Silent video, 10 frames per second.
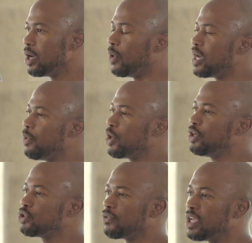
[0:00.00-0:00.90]
When are we
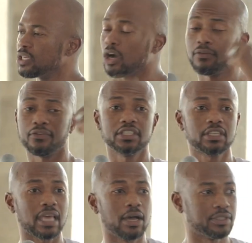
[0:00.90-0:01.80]
going to hit our first
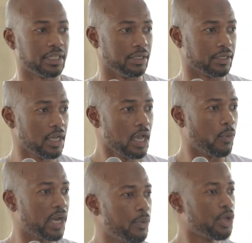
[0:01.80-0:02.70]
1000?
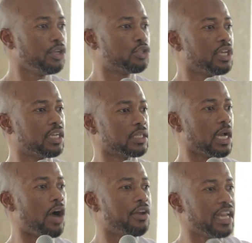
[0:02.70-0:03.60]
When are we going to hit
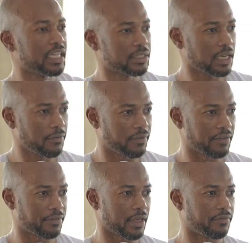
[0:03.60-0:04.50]
our next
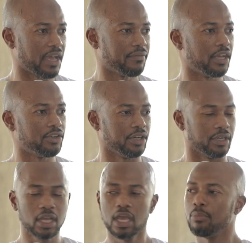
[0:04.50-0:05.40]
five, 500?
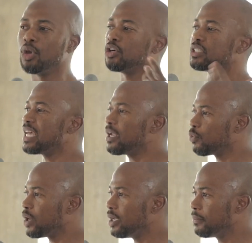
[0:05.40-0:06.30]
Because
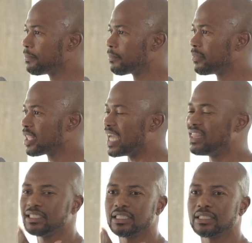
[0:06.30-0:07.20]
that way,
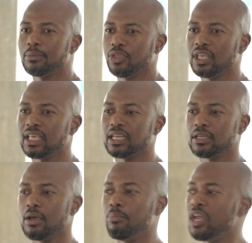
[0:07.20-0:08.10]
and this is something
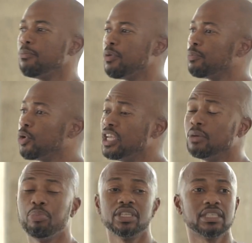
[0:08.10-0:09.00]
that many people
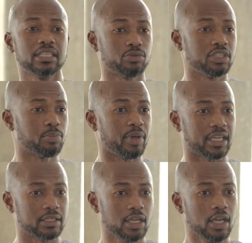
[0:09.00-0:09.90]
in business
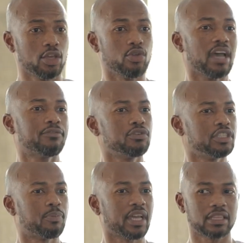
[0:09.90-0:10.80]
respect, you have to
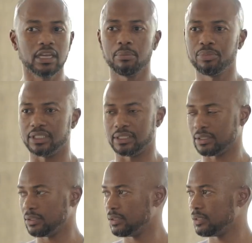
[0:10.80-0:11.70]
respect the
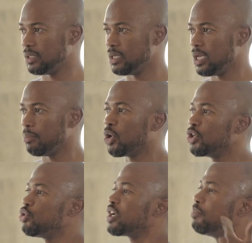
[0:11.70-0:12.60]
numbers.
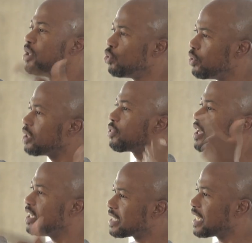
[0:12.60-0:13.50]
Because you can be doing things